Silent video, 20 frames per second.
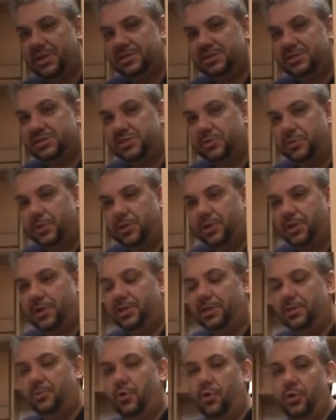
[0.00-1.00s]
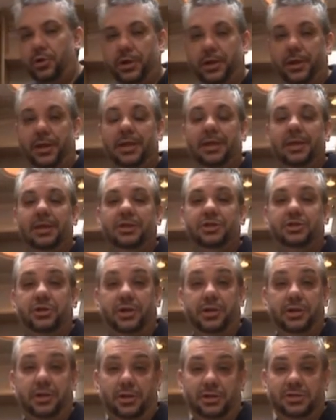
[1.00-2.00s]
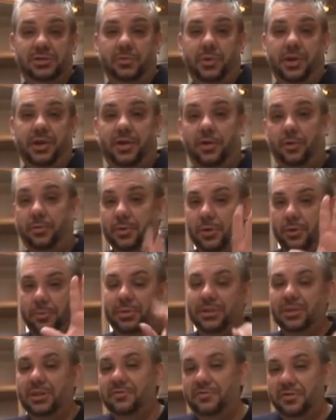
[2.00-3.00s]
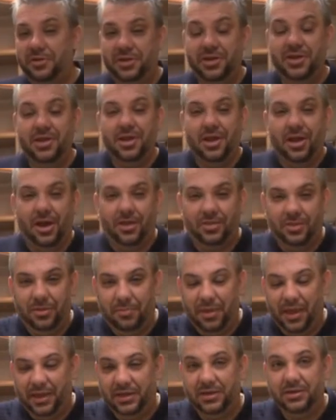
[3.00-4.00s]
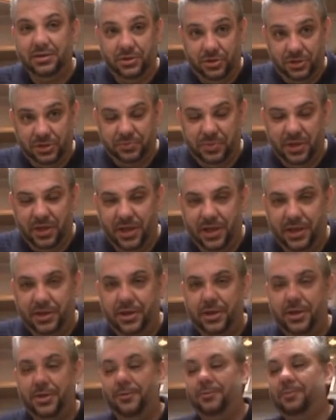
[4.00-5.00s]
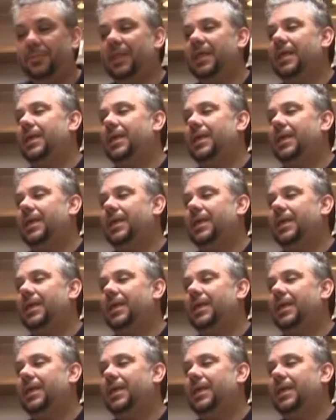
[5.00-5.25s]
that at 2 o'clock in the morning, trying not to wake up your beloved on the bed just behind you.